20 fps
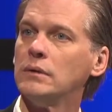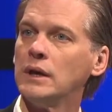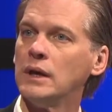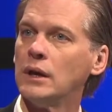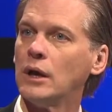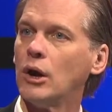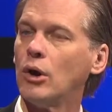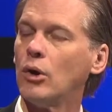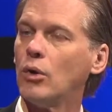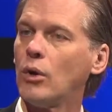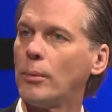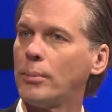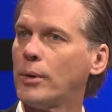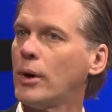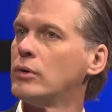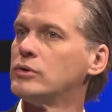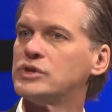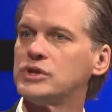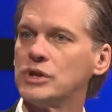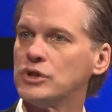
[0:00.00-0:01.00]
you know,
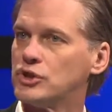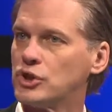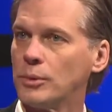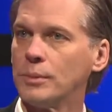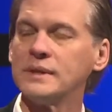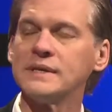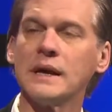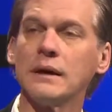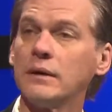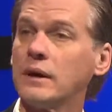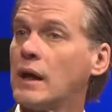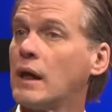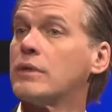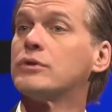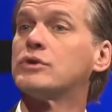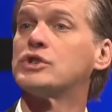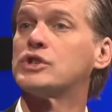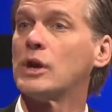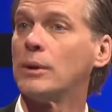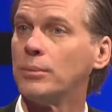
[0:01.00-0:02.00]
approach that Germantown and
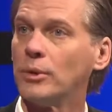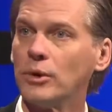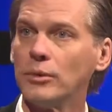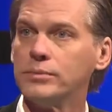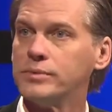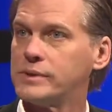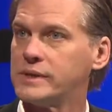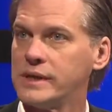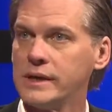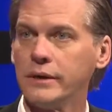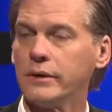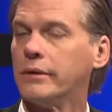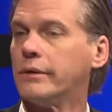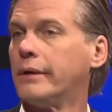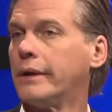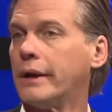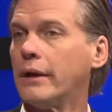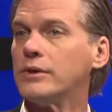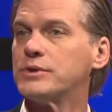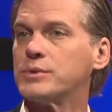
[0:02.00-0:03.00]
other suburbs here
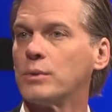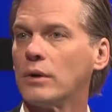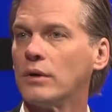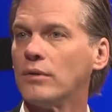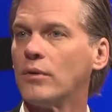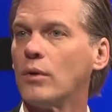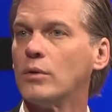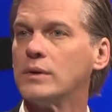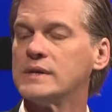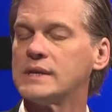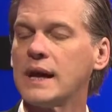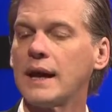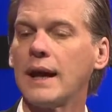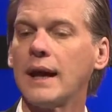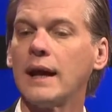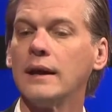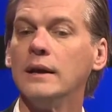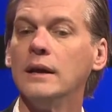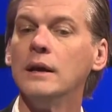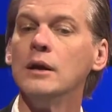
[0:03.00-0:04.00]
and elsewhere have always
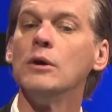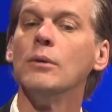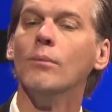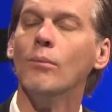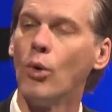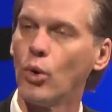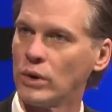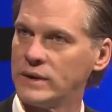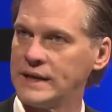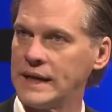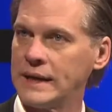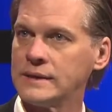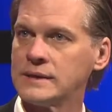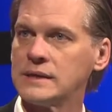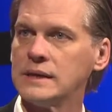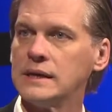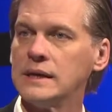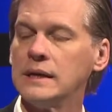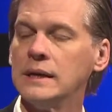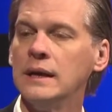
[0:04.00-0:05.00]
had, more
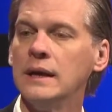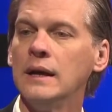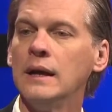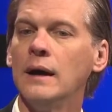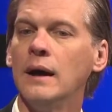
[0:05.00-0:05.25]
density.